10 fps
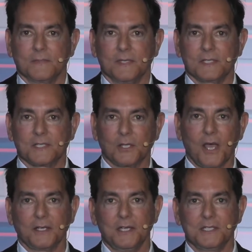is a
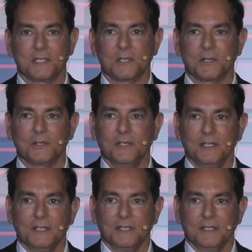lot easier
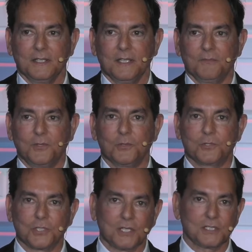if you
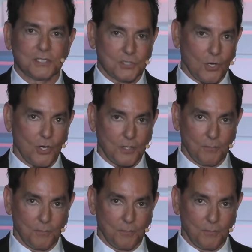just start